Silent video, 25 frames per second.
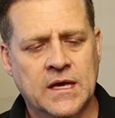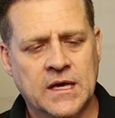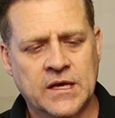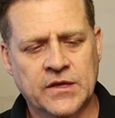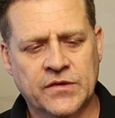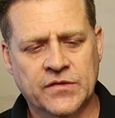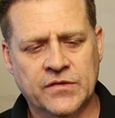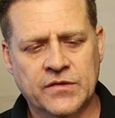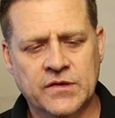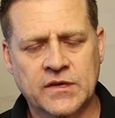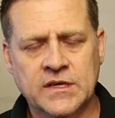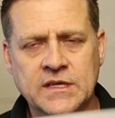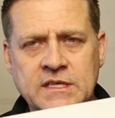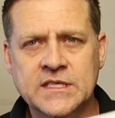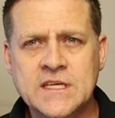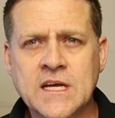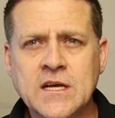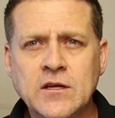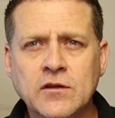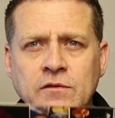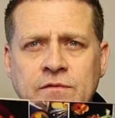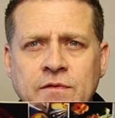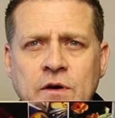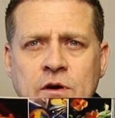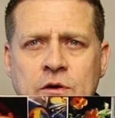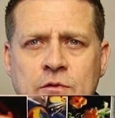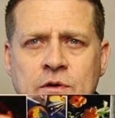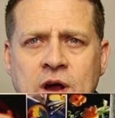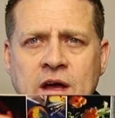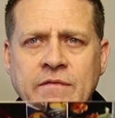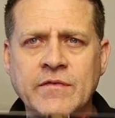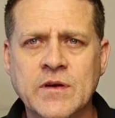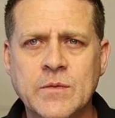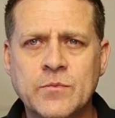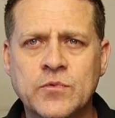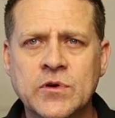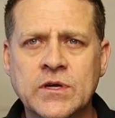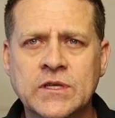it's single
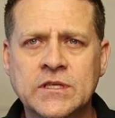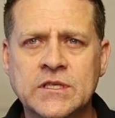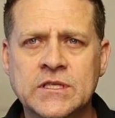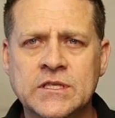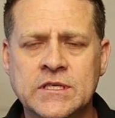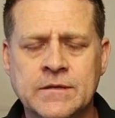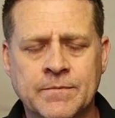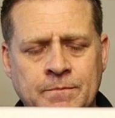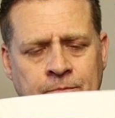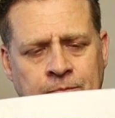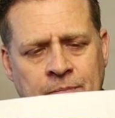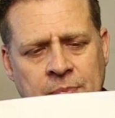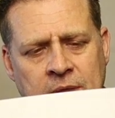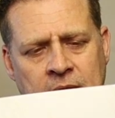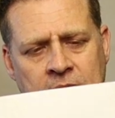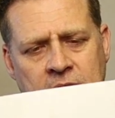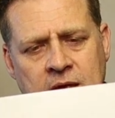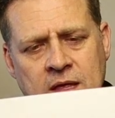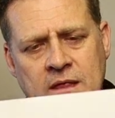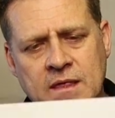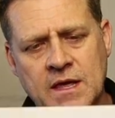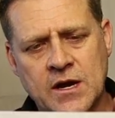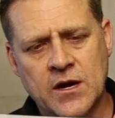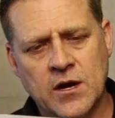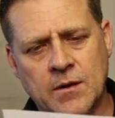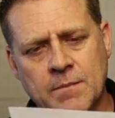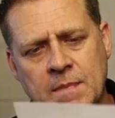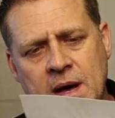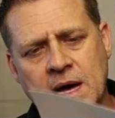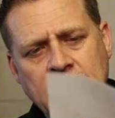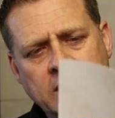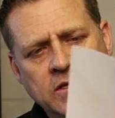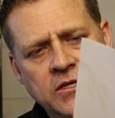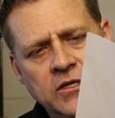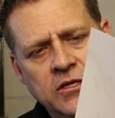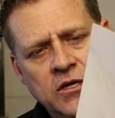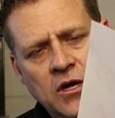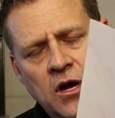photographic prints that are
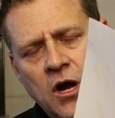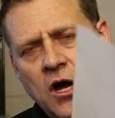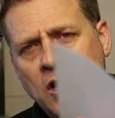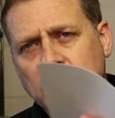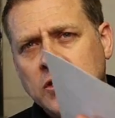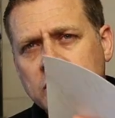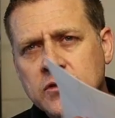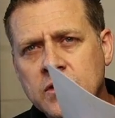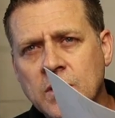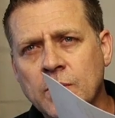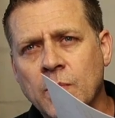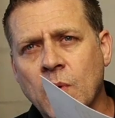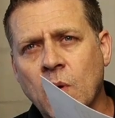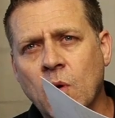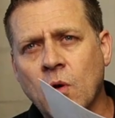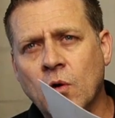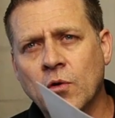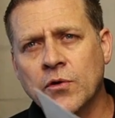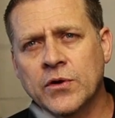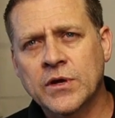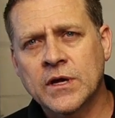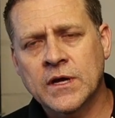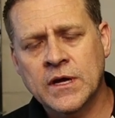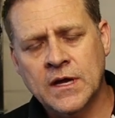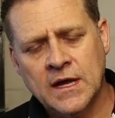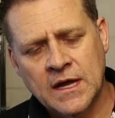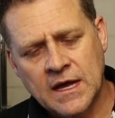mounted onto a board